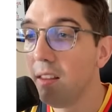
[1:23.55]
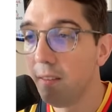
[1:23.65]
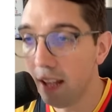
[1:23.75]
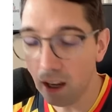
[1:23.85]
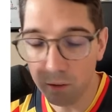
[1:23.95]

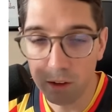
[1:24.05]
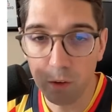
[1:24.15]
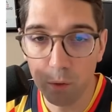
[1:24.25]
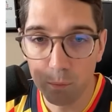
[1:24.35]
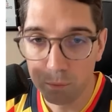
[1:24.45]
The
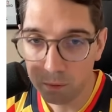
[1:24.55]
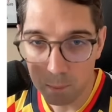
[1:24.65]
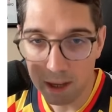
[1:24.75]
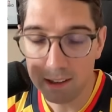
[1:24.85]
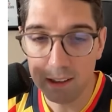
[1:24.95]
aerial
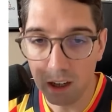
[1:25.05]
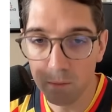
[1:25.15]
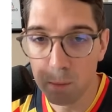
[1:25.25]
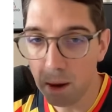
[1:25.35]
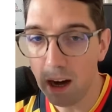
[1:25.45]
commanding
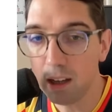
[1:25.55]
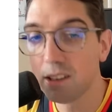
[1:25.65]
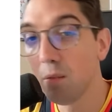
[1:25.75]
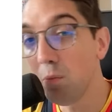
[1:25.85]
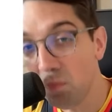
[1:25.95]
of the
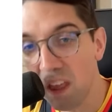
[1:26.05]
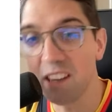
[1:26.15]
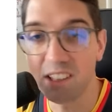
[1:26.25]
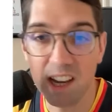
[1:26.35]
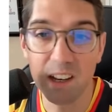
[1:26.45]
box,
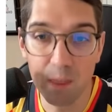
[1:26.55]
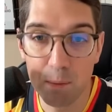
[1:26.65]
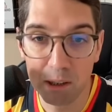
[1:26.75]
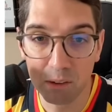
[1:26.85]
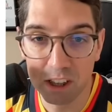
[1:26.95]
that's kind of the
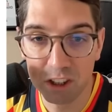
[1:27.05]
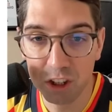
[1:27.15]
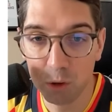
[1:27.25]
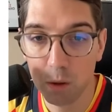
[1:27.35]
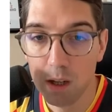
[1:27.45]
bigger
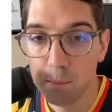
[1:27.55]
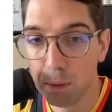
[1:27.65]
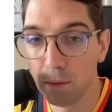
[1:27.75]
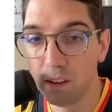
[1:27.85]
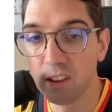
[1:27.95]
issue,
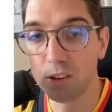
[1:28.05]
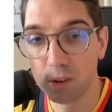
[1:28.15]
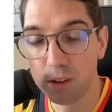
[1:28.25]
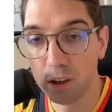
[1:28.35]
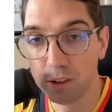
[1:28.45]
but this
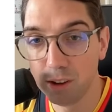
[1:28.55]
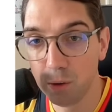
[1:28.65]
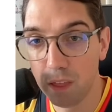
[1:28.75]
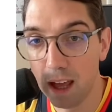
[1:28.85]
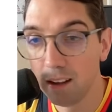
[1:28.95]
also tells you
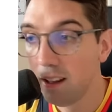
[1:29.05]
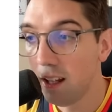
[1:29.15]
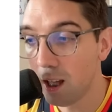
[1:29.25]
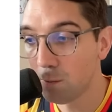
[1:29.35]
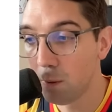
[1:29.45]
that
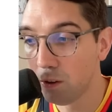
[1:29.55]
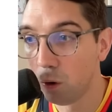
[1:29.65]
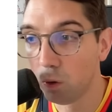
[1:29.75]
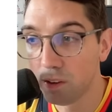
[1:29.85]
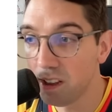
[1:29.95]

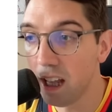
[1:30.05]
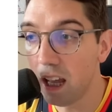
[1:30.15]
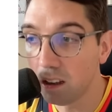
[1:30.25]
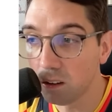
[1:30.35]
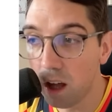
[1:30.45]
Espanyol see
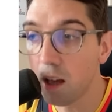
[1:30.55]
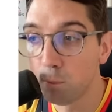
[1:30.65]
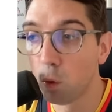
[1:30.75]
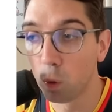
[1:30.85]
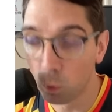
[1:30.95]
a lot
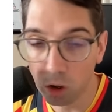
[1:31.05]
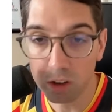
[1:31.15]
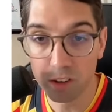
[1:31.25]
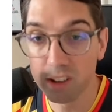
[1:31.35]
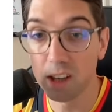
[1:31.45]
more
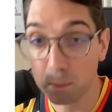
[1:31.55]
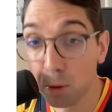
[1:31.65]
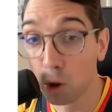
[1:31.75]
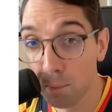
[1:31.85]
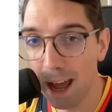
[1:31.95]
work. This is like
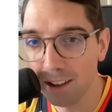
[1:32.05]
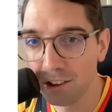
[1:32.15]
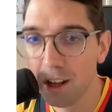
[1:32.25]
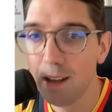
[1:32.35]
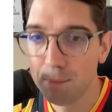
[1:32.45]
per
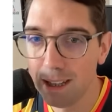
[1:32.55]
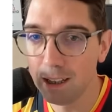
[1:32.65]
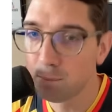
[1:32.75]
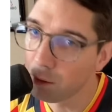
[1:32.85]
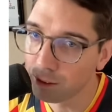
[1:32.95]
match,
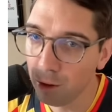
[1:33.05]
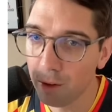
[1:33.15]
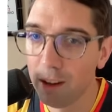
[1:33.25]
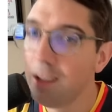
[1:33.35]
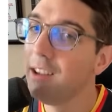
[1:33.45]
meaning
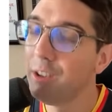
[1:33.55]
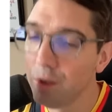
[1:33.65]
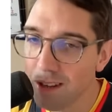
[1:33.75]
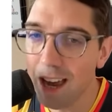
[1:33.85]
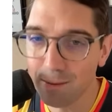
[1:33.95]
Barcelona do
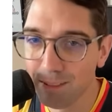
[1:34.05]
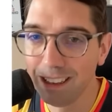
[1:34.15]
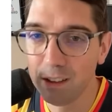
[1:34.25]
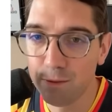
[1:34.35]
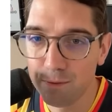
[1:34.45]
not
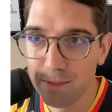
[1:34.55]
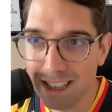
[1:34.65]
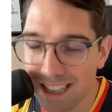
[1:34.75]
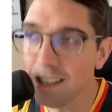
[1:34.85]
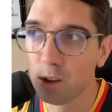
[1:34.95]
really
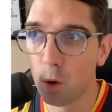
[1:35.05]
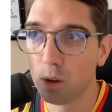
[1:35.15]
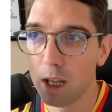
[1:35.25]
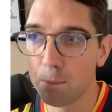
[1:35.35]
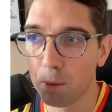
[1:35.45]
need a
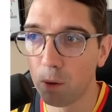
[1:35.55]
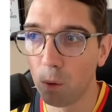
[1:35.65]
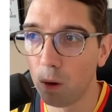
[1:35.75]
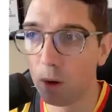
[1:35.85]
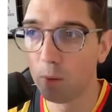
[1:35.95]
goalkeeper,
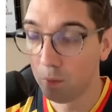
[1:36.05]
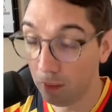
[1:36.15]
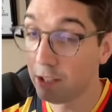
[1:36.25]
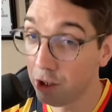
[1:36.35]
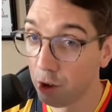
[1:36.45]
or
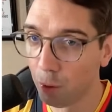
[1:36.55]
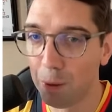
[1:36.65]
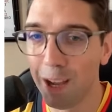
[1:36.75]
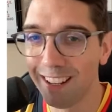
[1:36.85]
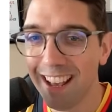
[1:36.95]
they do,
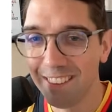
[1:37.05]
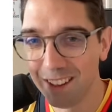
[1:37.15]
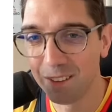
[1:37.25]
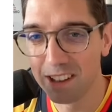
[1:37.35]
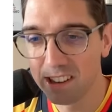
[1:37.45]
but they
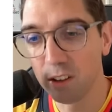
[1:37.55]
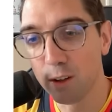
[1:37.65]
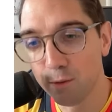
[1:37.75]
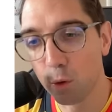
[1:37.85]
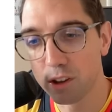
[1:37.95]
don't
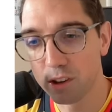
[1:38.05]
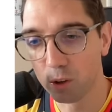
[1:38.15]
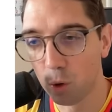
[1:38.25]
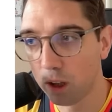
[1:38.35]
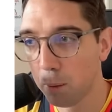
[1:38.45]
necessarily force their
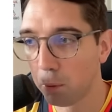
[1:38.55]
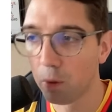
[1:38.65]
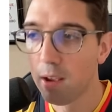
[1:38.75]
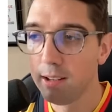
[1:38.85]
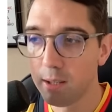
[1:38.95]

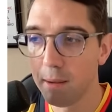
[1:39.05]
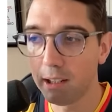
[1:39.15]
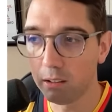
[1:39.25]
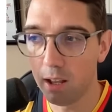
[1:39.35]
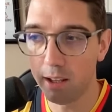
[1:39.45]
goalkeeper to make
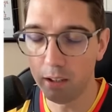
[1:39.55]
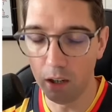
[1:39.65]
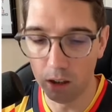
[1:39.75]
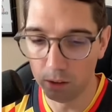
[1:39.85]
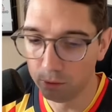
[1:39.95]
a lot
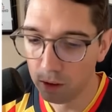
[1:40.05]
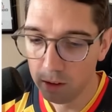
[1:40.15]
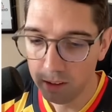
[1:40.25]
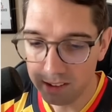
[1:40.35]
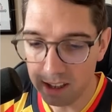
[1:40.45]
of
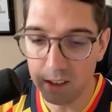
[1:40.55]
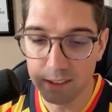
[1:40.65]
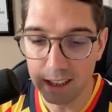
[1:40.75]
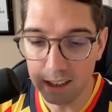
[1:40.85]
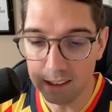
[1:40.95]
saves
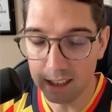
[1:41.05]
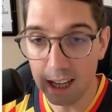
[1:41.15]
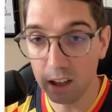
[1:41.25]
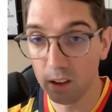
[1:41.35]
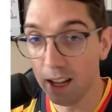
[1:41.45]
in the
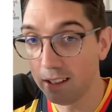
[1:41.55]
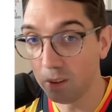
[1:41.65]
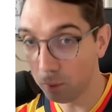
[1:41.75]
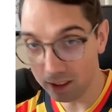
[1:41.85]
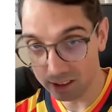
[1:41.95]
air. And
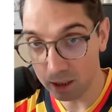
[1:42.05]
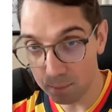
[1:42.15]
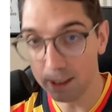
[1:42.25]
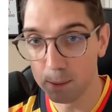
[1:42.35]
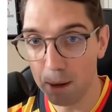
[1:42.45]
when you say
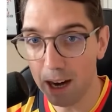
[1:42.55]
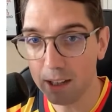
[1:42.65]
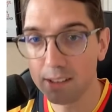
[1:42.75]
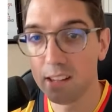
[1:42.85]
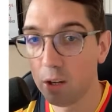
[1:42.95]
command the
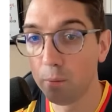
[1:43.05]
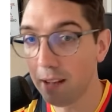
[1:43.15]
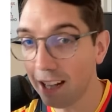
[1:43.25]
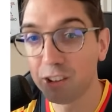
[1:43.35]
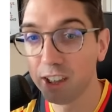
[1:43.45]
box, they don't
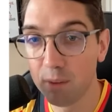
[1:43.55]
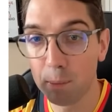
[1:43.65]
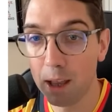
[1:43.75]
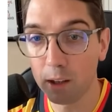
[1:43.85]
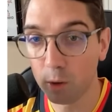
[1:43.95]
actually give up
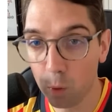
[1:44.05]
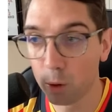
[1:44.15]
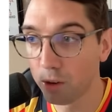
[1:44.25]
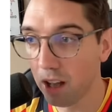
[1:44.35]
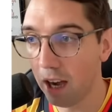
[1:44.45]
a lot of
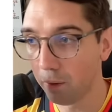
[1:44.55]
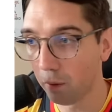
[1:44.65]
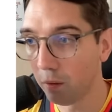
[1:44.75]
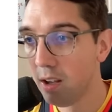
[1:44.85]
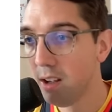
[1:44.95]
corners
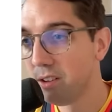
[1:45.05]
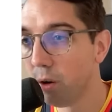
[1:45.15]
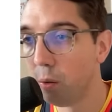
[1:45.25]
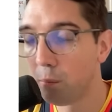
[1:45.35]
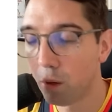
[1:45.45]
either.
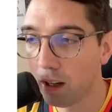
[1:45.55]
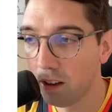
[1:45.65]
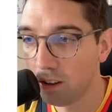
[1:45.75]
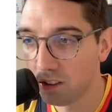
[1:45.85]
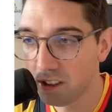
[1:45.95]
So Mark
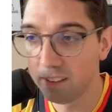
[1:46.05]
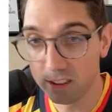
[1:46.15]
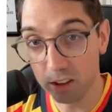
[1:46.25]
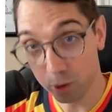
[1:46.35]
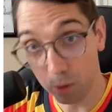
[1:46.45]
Aniter saying
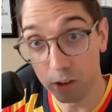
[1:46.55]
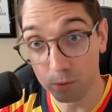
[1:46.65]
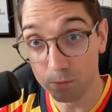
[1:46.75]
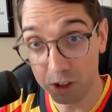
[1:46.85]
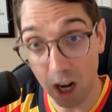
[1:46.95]
this also under
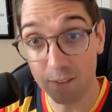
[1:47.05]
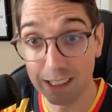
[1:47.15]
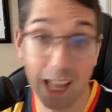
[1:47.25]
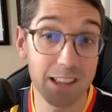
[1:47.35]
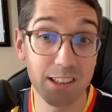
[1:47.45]
Xavi
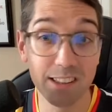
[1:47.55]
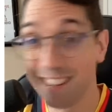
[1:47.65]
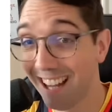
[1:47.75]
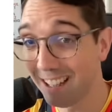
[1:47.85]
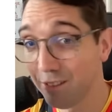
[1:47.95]
last season,
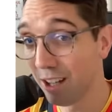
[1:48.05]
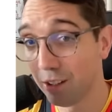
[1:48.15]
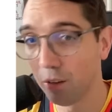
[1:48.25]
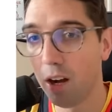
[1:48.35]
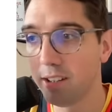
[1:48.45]
not even
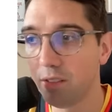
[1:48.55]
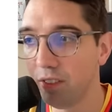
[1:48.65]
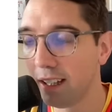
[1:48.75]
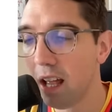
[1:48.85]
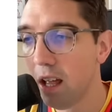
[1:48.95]
under Hansi Flick